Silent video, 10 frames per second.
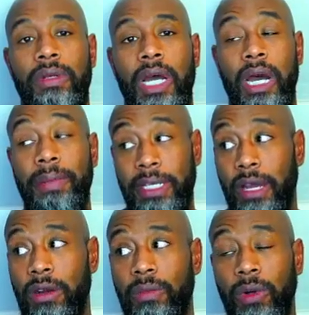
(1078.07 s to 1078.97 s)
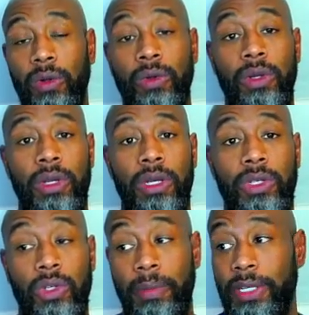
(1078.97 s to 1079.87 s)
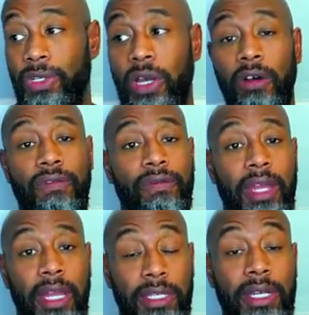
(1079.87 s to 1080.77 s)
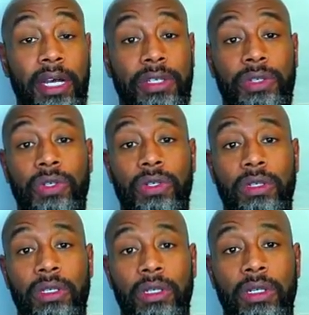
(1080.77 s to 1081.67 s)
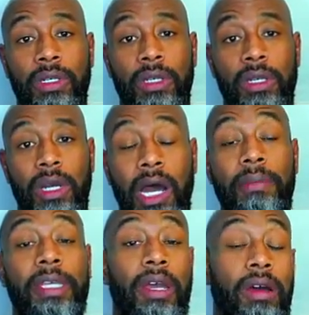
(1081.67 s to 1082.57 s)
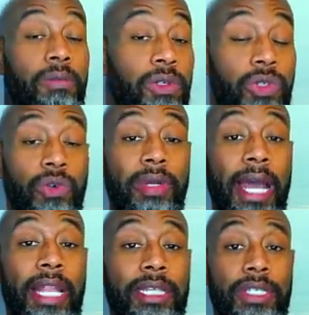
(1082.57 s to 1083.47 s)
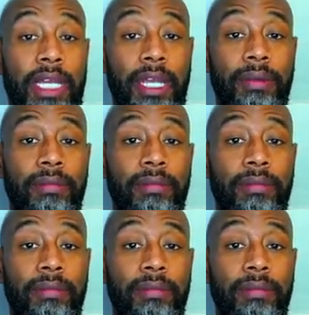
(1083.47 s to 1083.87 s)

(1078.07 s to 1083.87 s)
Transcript: I'm accountable to myself and to others. I'm accountable to reality.